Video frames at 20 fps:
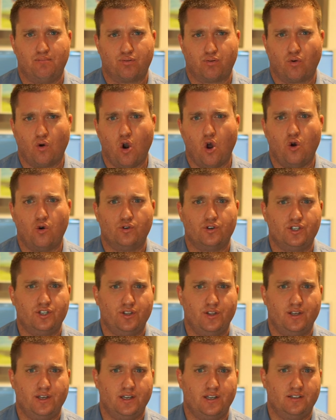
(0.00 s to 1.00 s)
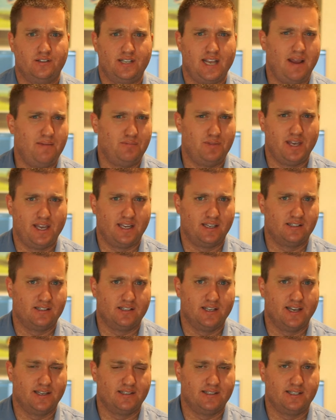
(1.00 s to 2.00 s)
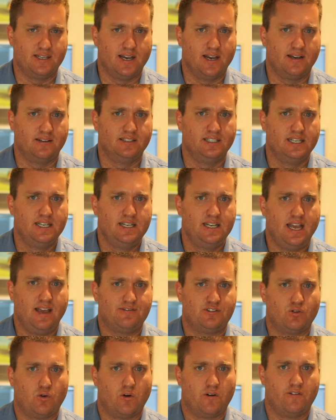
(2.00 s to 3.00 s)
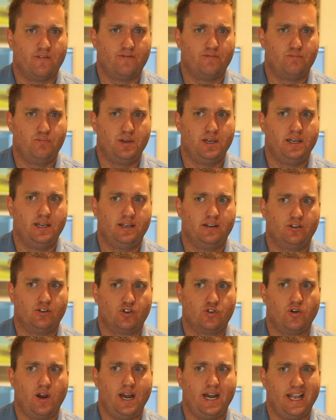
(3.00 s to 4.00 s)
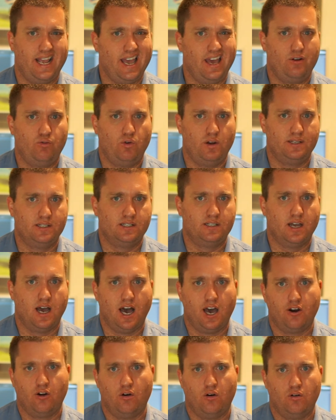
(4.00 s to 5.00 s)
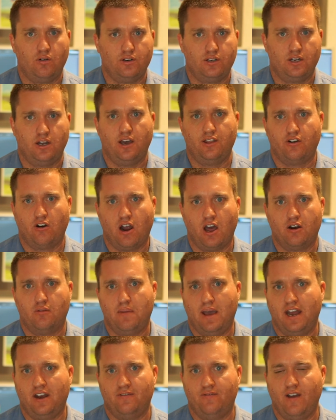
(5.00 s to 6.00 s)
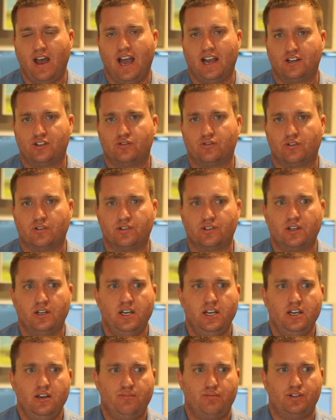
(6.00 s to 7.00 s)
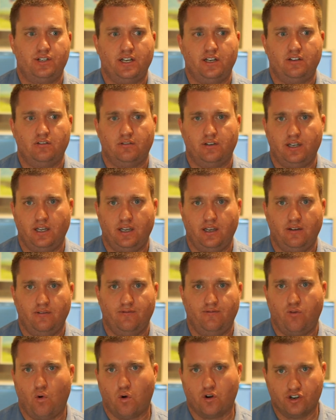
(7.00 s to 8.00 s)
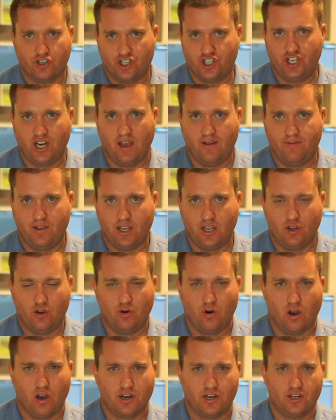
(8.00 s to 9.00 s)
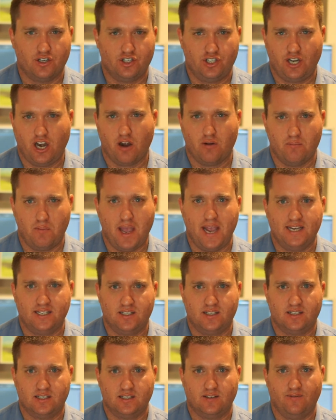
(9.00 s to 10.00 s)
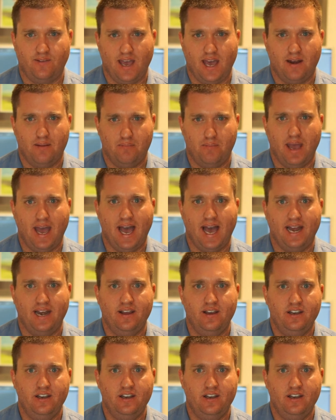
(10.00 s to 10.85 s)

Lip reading: prone to the same things that have sort of been creating headwinds to other auto manufacturers, particularly Ford and Chevy, who on a share basis have had a bad